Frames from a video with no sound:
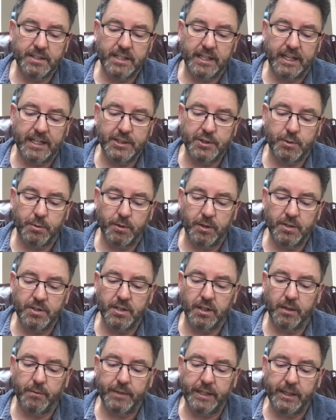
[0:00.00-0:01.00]
and at
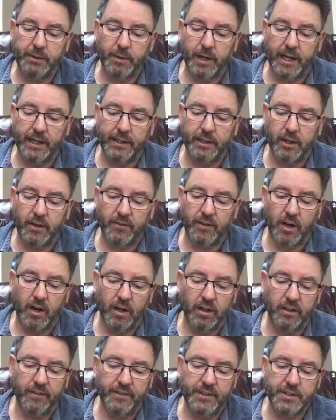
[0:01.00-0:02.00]
Jerusalem, he reigned over
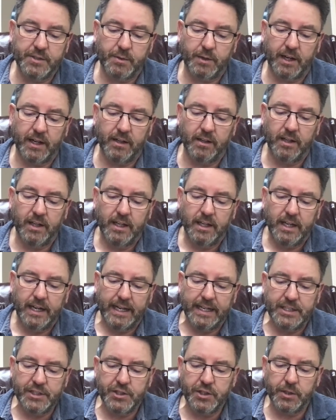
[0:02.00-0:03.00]
all of Israel
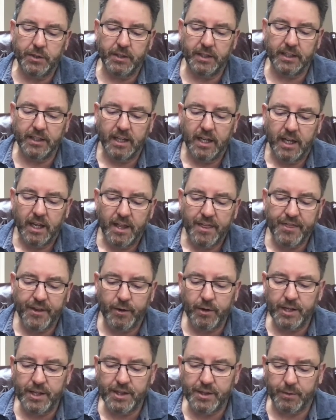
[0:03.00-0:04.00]
and Judah
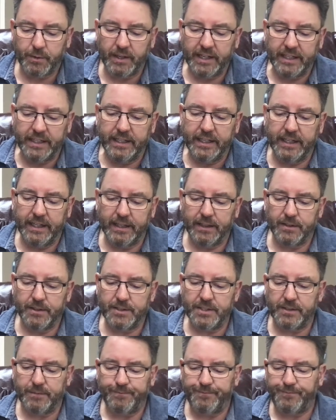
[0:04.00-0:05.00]
33
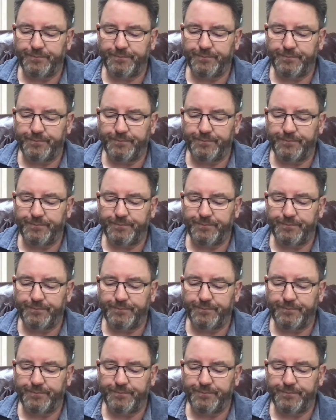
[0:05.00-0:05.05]
years.